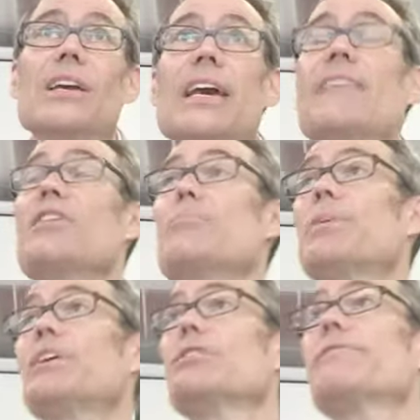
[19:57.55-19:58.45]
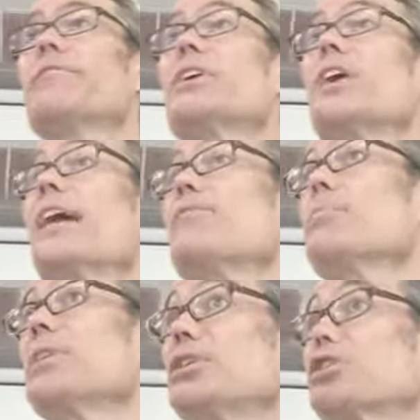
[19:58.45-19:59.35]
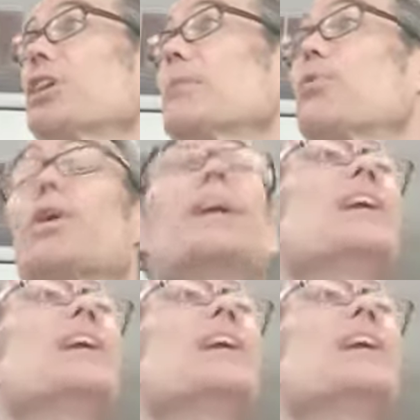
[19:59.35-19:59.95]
Have that be your fear. Have that be your checkpoint.